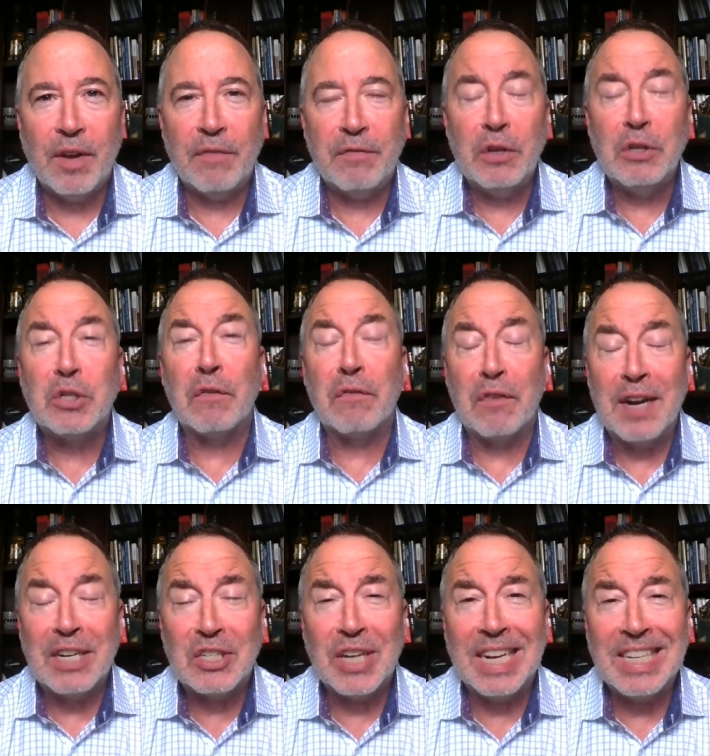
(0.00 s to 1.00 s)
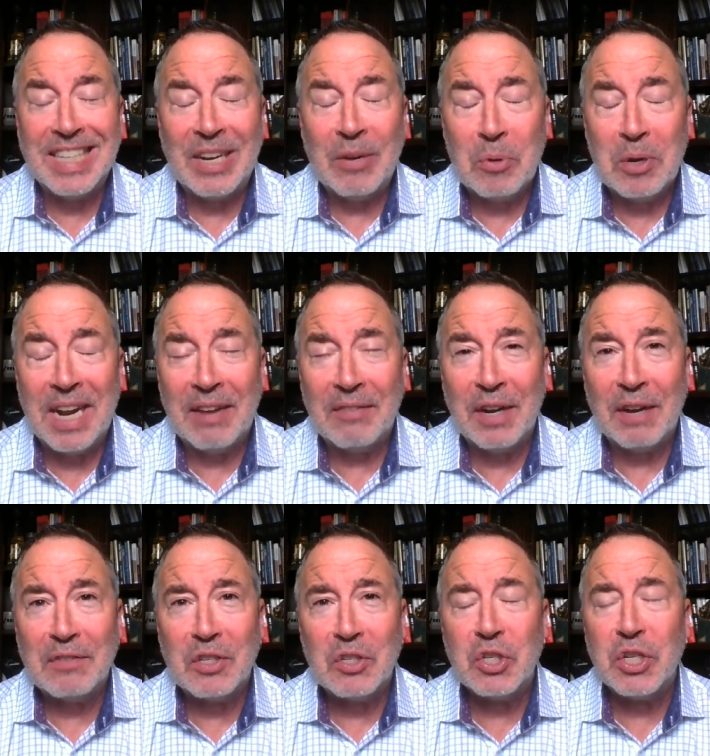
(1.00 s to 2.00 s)
A, a future franchisee wouldn't have
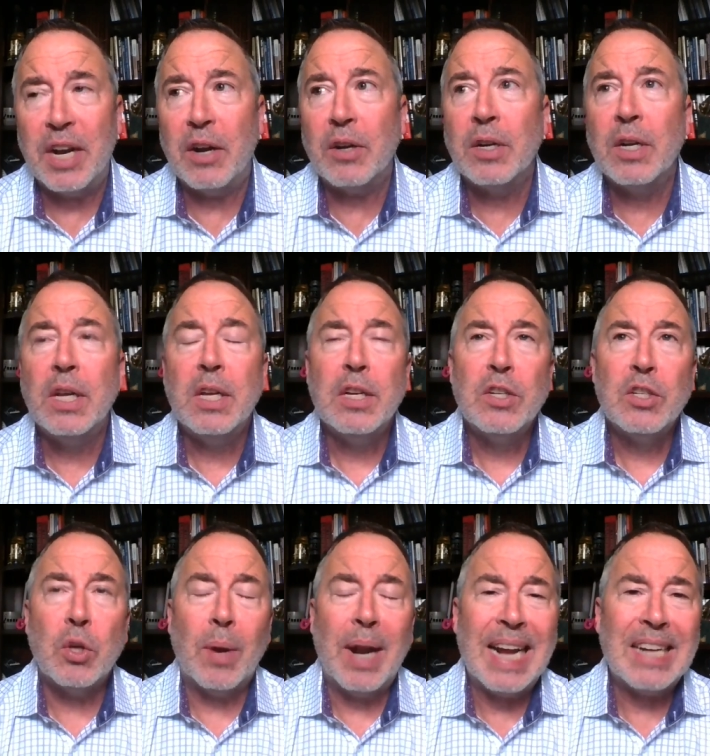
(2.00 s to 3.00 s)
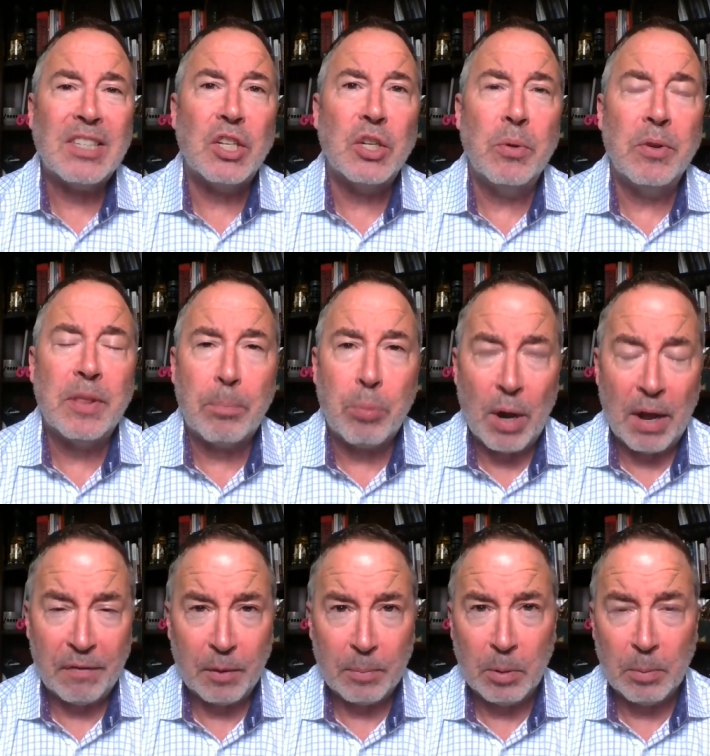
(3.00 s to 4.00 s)
enough to share. So it has to do with the
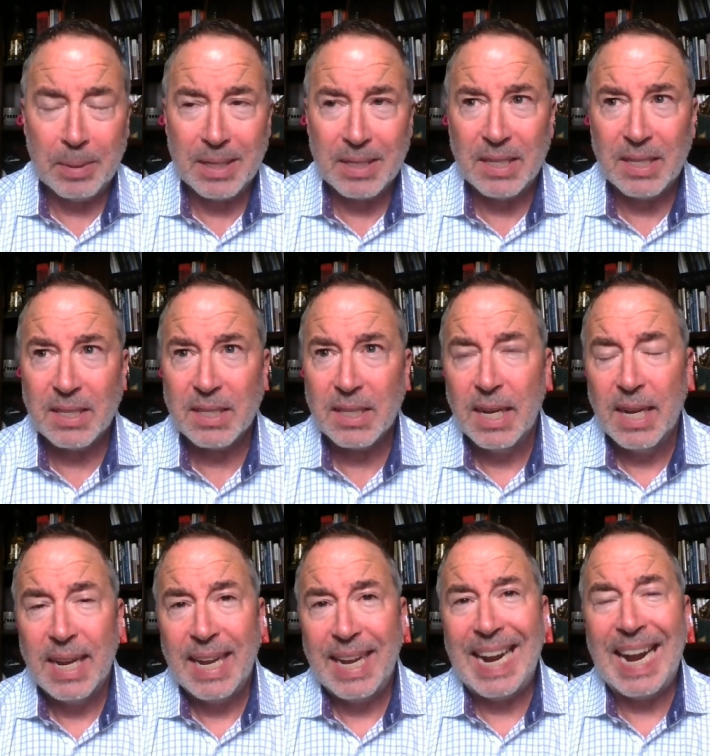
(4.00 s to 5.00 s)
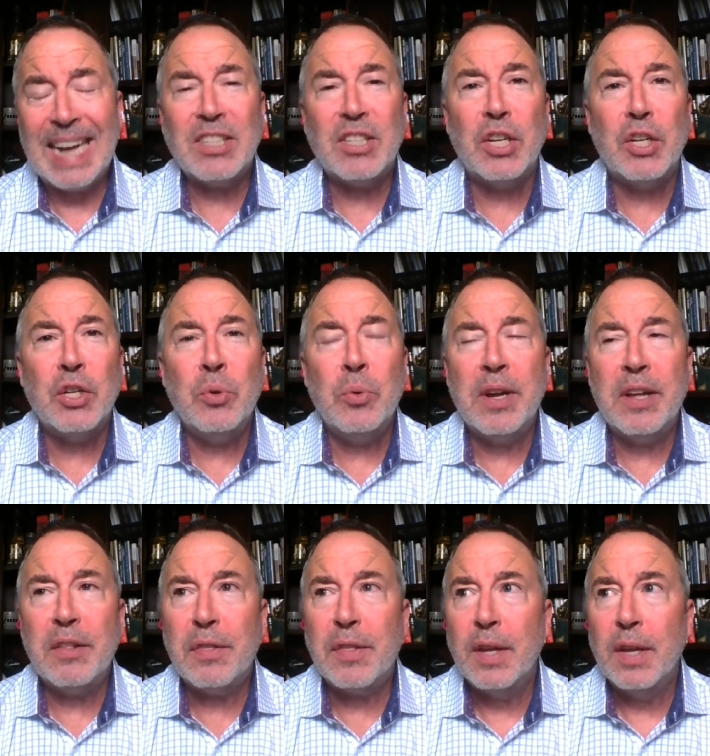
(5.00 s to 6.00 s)
profitable business. It has to do
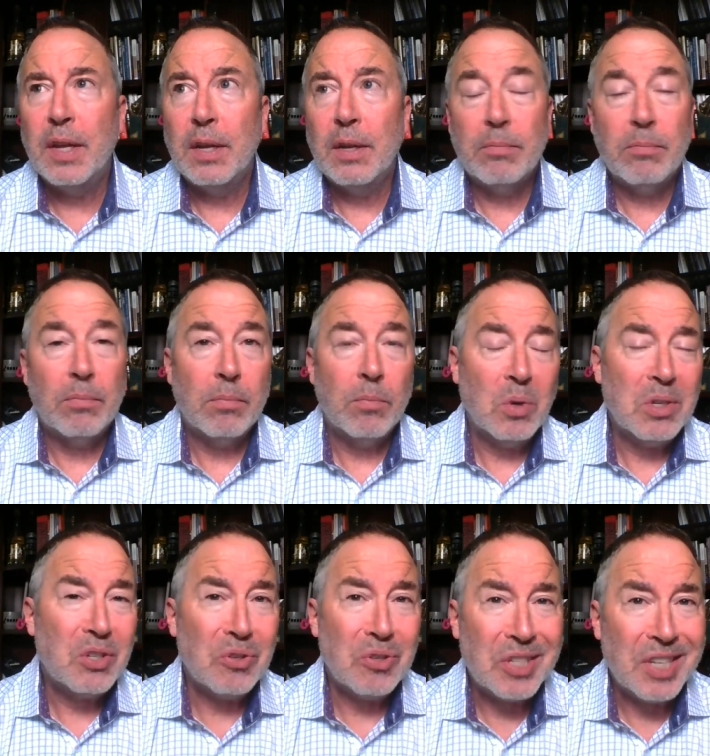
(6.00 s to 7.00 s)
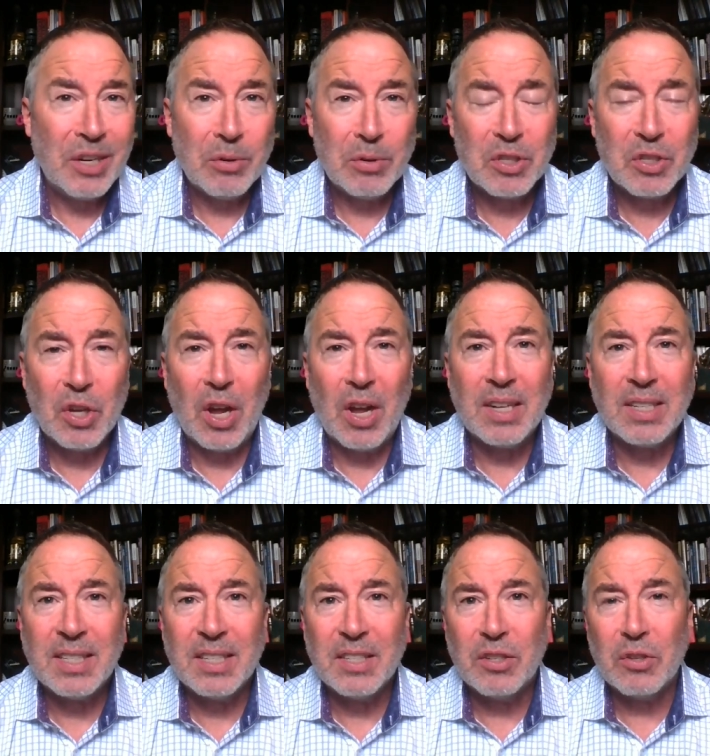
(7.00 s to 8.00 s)
with what's your secret
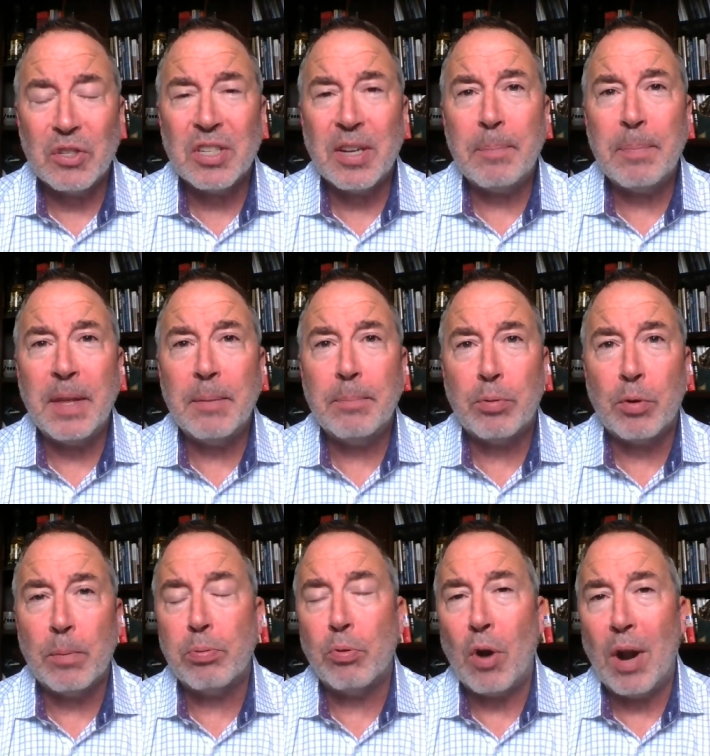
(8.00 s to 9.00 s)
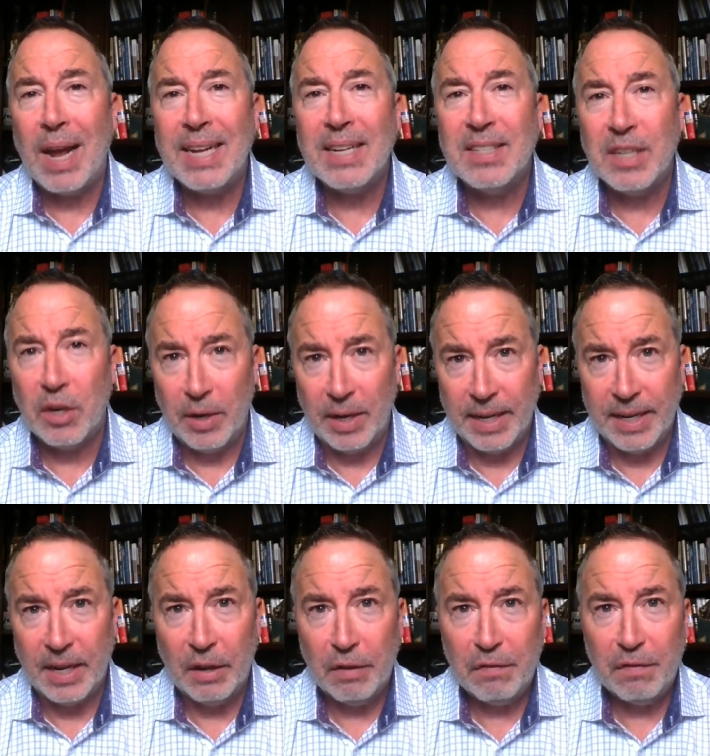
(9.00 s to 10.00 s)
sauce? Is there something proprietary
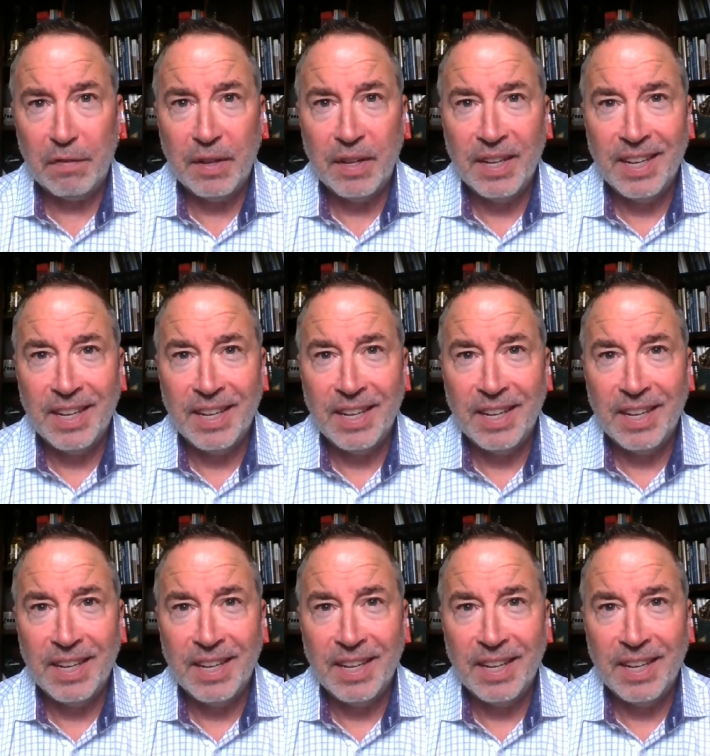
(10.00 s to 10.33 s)
enough